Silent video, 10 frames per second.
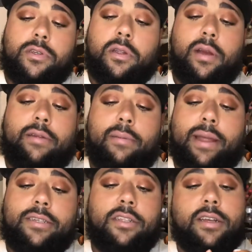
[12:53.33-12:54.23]
You know,
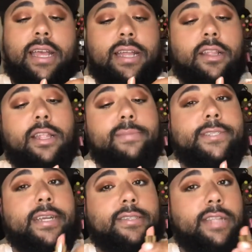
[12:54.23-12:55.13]
everybody's looking at the
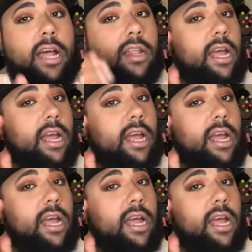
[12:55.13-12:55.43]
lipsticks now,